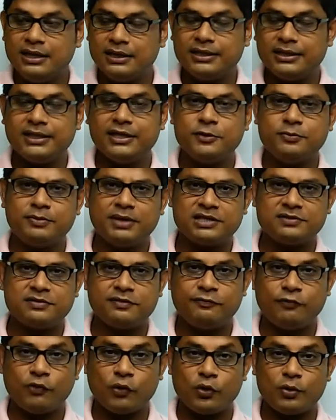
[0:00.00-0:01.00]
then it must
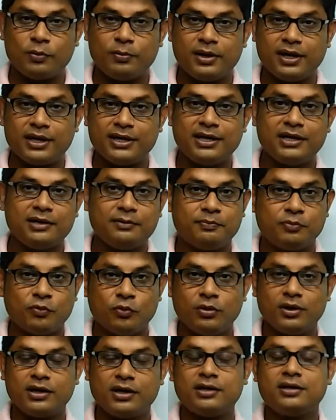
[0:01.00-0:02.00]
be followed by a
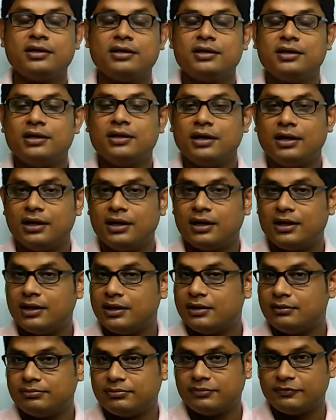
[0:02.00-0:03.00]
plural
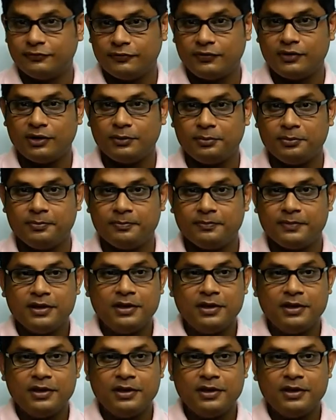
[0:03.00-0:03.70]
verb.